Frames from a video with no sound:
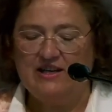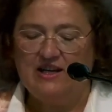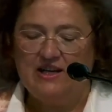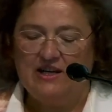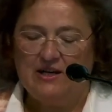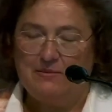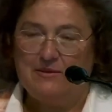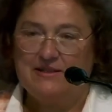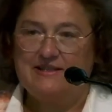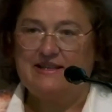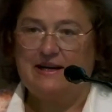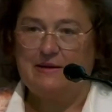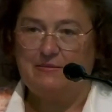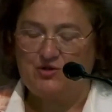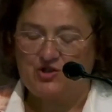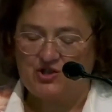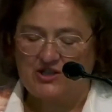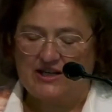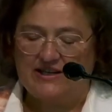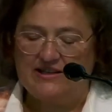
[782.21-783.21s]
that his
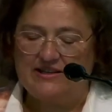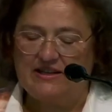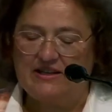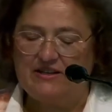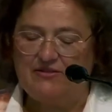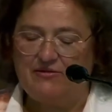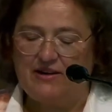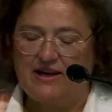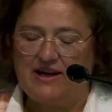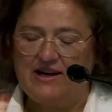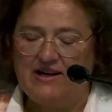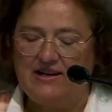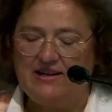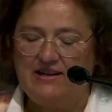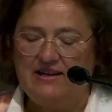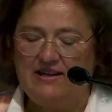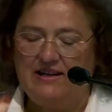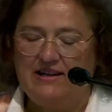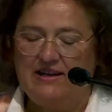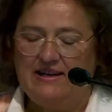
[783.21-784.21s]
reflections on the
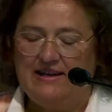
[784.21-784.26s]
philosophy of